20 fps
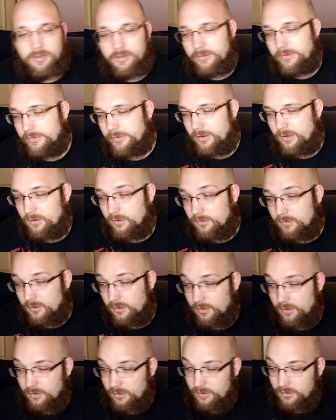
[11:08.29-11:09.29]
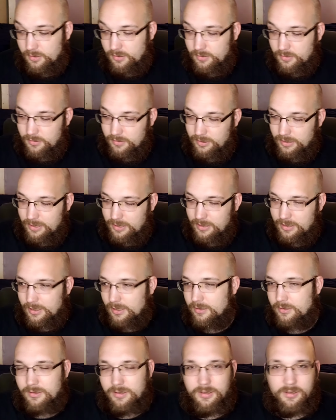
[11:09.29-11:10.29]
They're like, oh yeah,